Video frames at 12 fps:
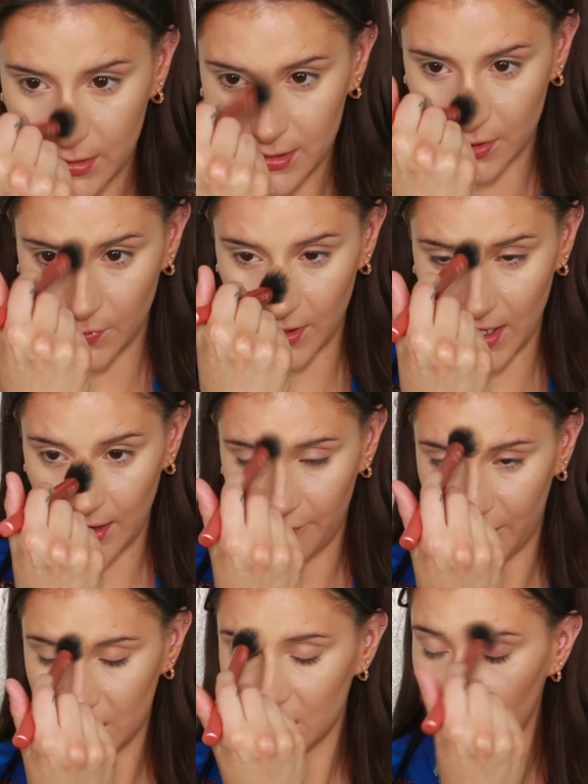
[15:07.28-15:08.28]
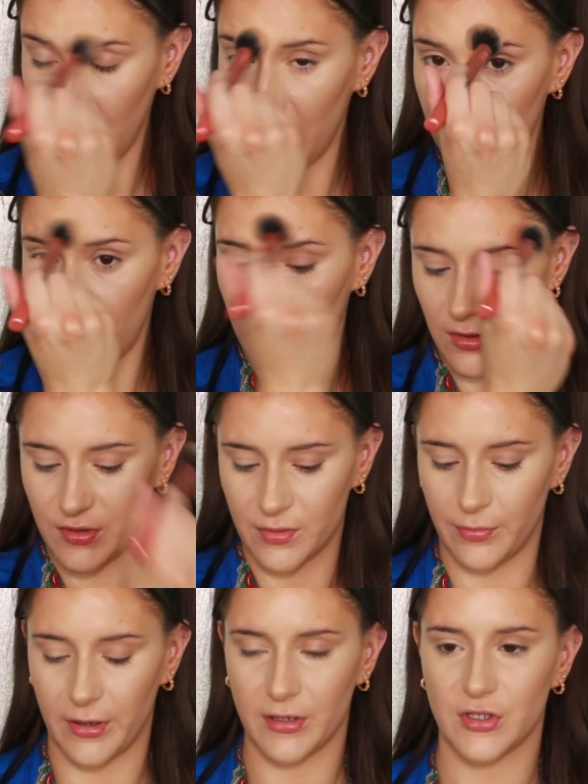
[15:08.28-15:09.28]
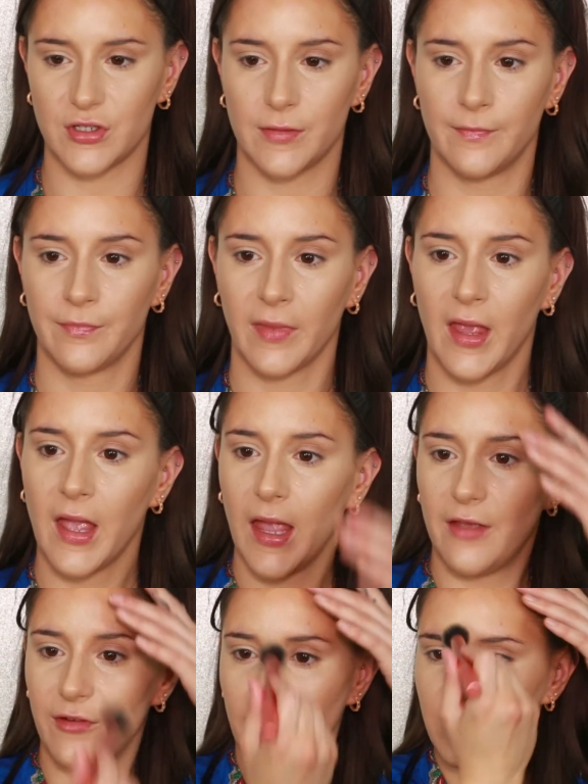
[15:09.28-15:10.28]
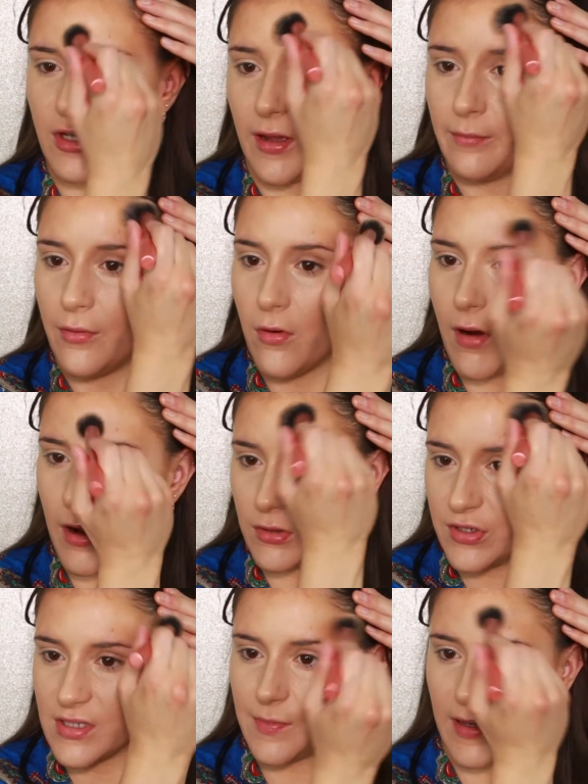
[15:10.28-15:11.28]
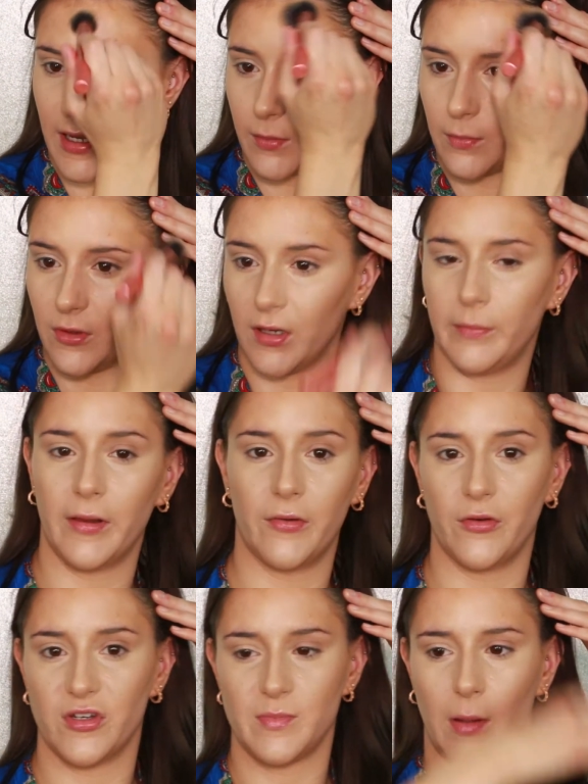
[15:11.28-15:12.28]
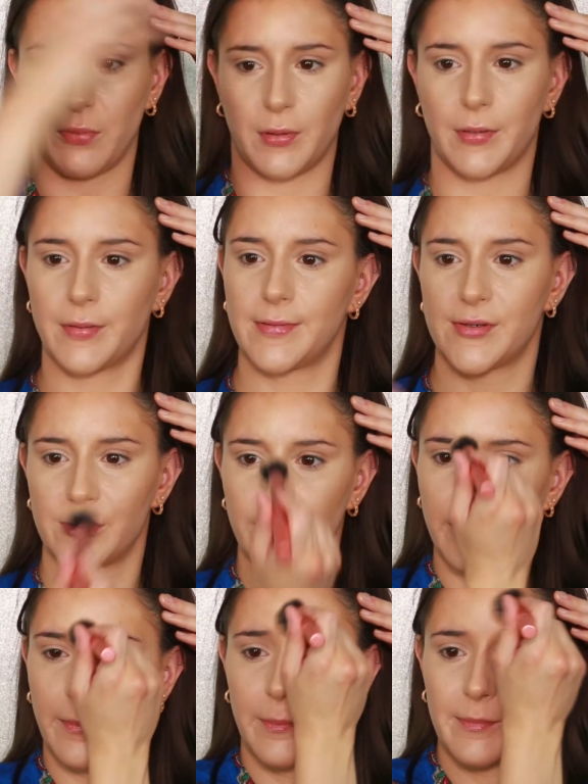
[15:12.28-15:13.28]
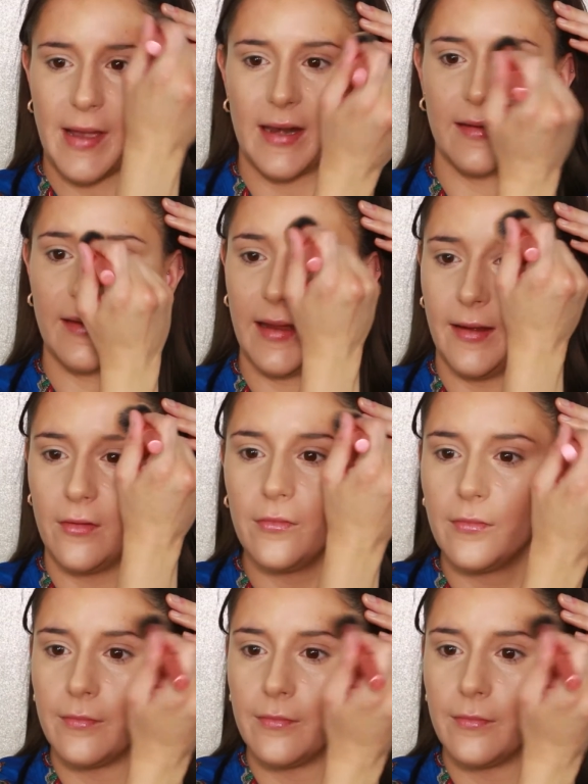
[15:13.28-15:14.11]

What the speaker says: So when I have the time, I use a brush. If I'm time poor, I'll just pick up a beauty blender and just pat it down.